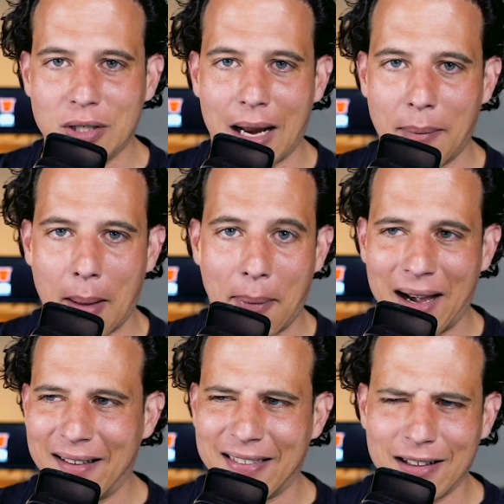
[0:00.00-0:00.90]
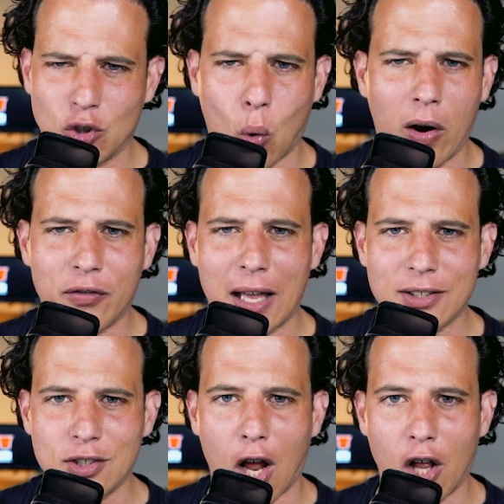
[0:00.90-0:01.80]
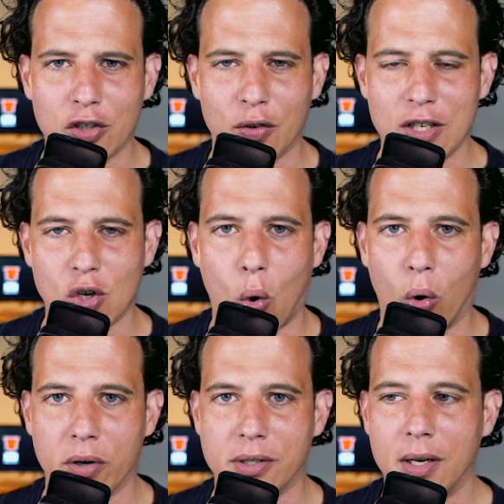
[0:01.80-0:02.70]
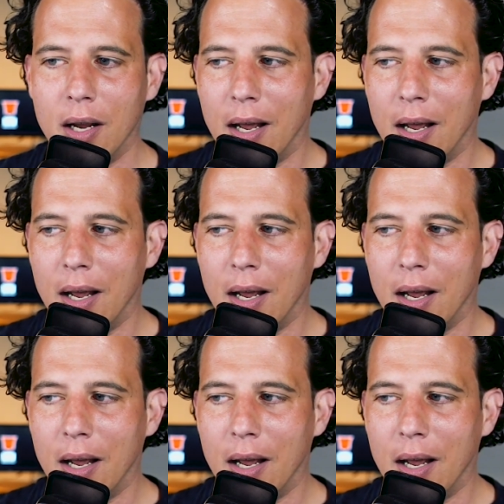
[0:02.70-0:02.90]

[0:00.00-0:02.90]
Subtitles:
and I paid, I think, $12,000 for this course.